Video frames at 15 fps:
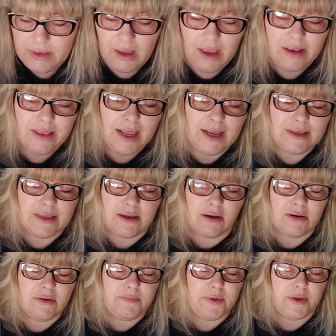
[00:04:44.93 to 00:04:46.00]
And that's
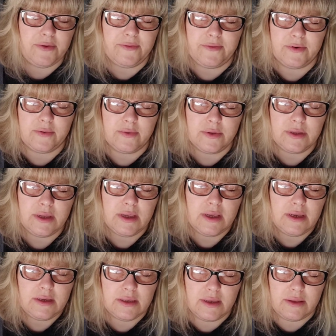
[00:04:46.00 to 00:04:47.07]
kind of beautiful.
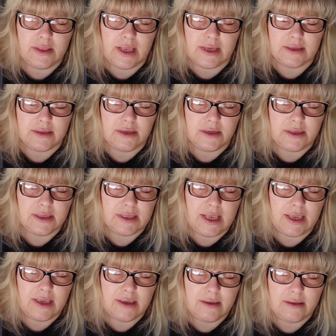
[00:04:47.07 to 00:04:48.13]
So that's just
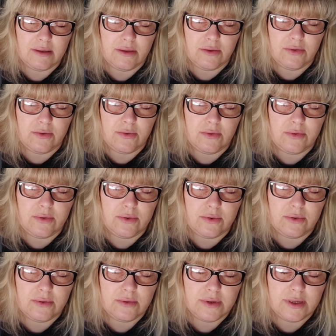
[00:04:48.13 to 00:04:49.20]
saying
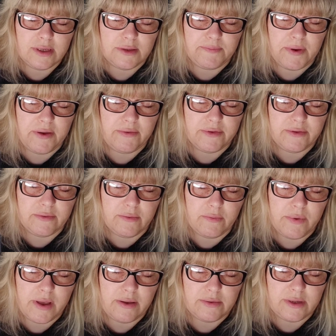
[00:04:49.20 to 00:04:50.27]
your experience of the
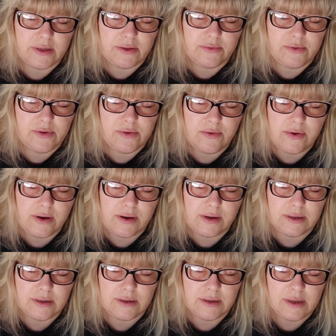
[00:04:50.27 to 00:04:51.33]
world is through your
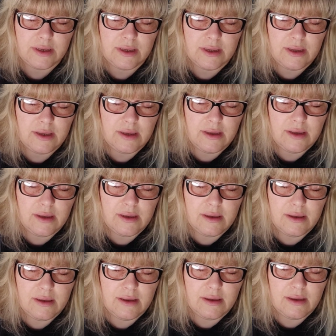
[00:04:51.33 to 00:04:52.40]
heart.
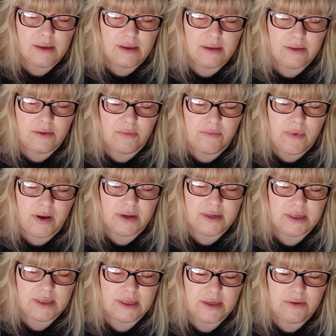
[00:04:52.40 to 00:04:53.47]
Your mind
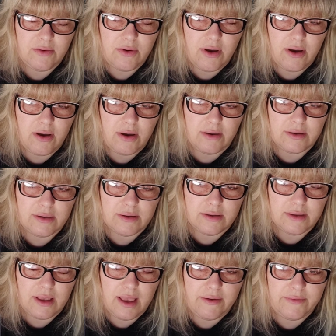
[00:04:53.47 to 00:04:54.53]
is in your heart.
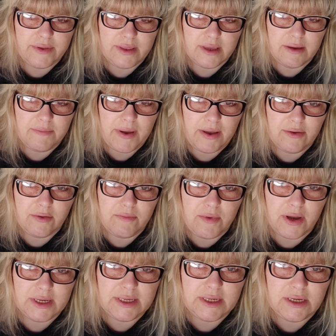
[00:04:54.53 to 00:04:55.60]
Everything about your
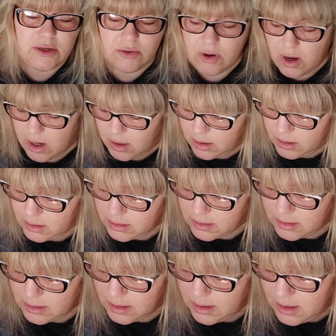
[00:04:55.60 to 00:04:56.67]
mind is your heart.
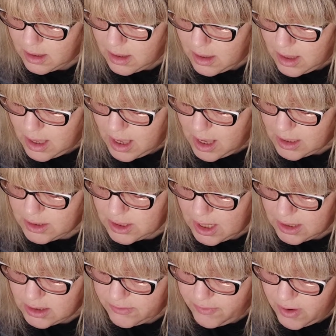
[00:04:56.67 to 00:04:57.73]
A
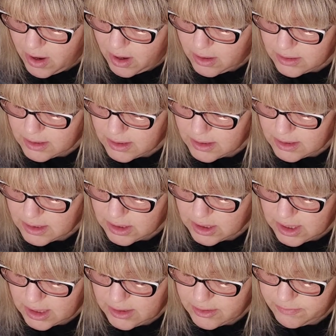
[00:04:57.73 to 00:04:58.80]
change of heart is a
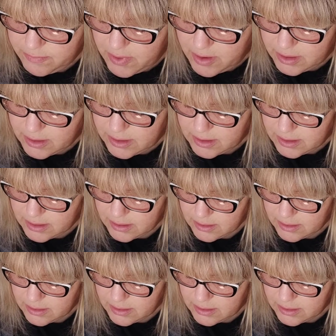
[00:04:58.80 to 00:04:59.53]
change of mind.